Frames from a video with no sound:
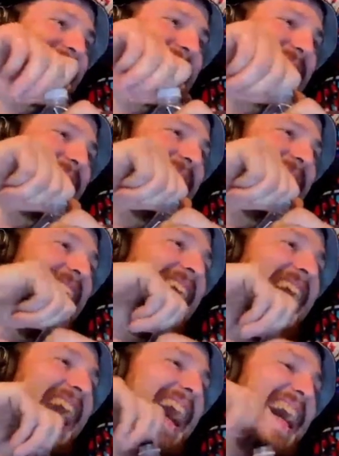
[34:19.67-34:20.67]
my point,
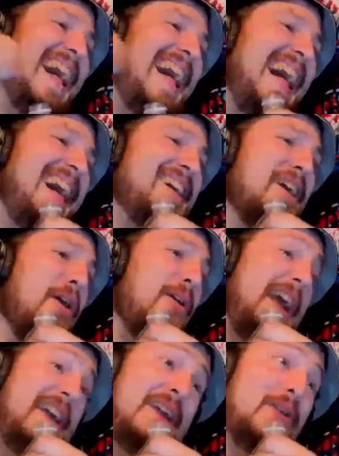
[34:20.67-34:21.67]
my my, my
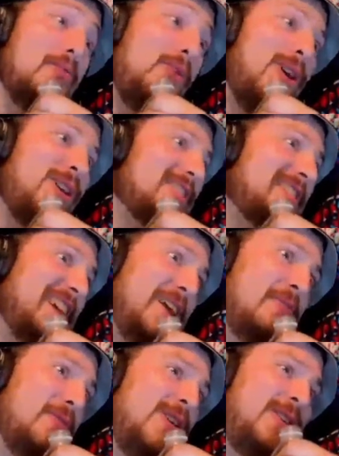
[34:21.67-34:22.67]
Wait, point it is it worked
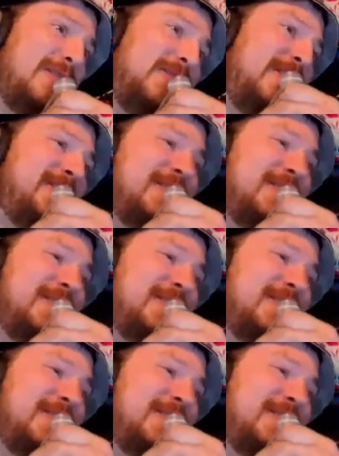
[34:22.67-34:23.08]
it worked for